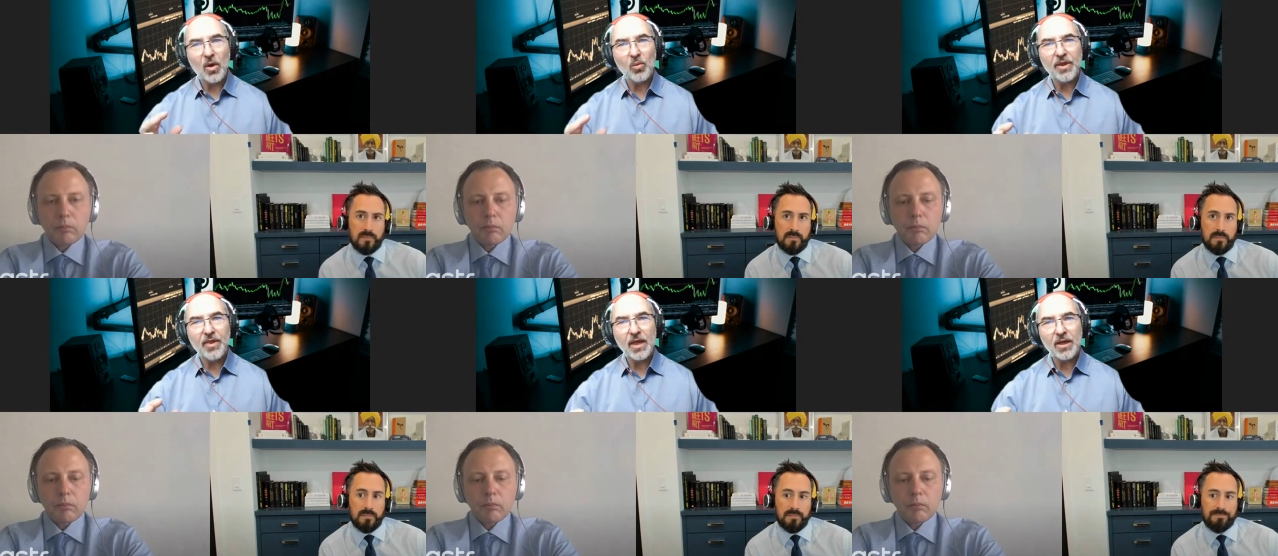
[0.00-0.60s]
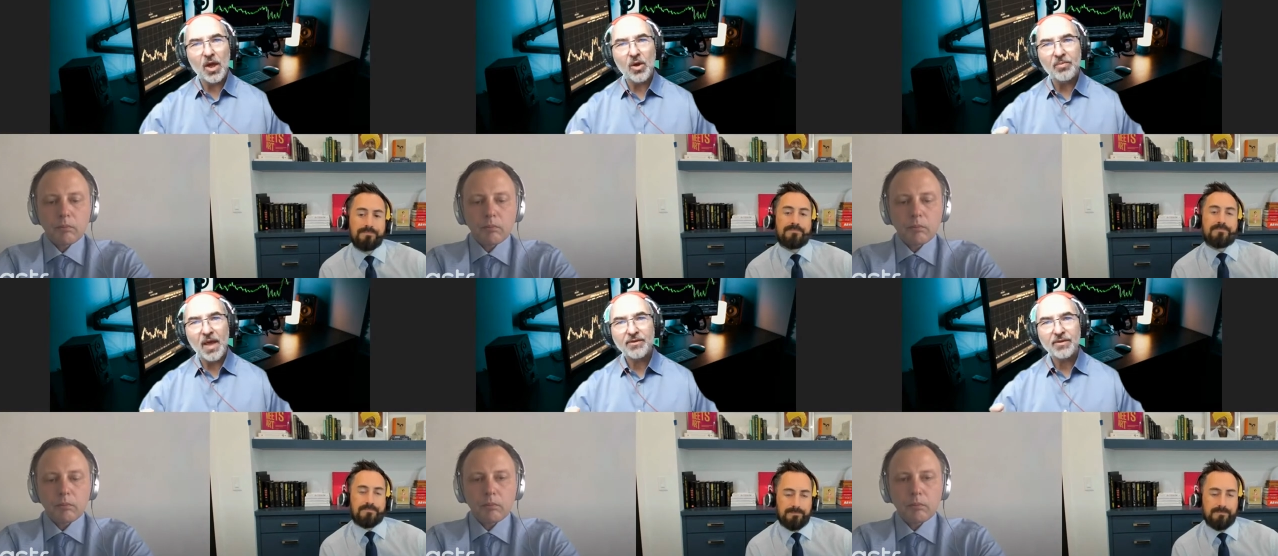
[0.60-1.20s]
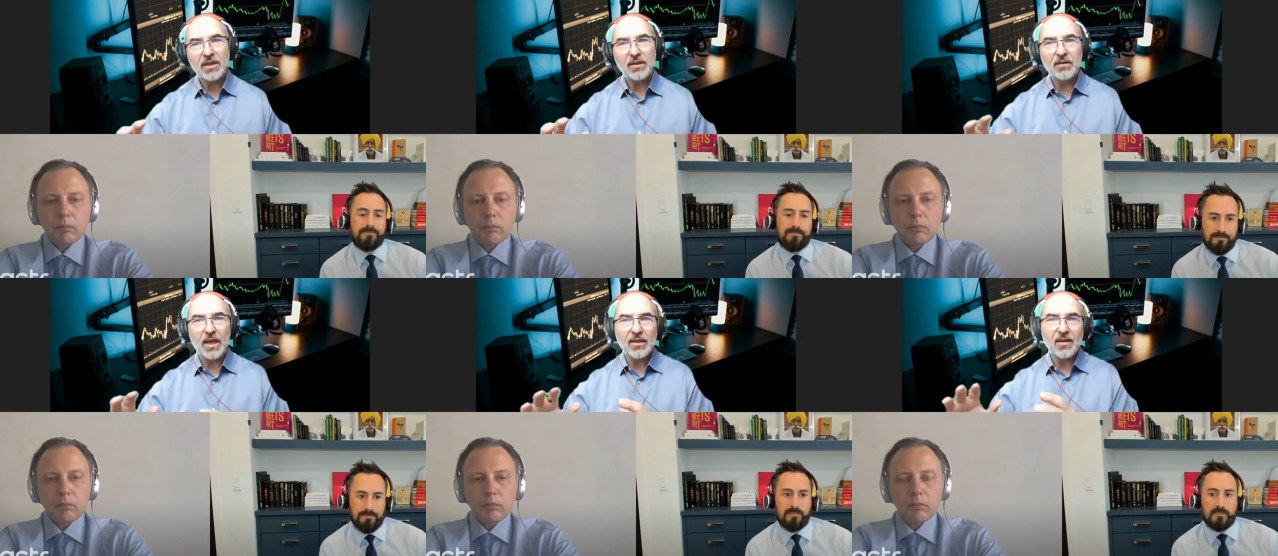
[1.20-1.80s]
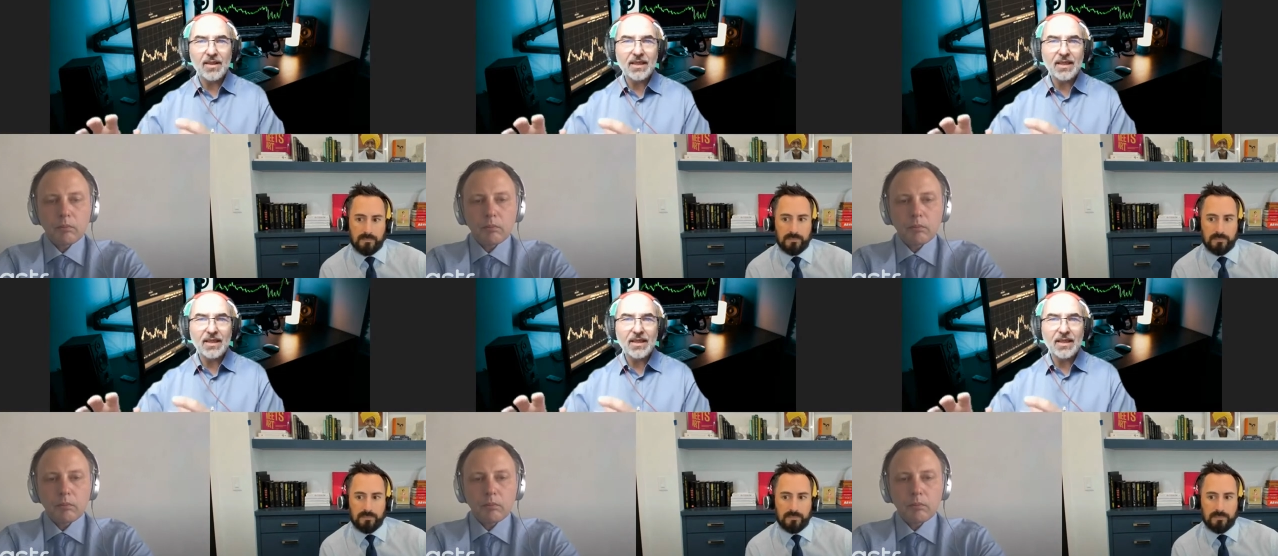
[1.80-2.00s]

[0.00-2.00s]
Speaker 1: on what they know best and and the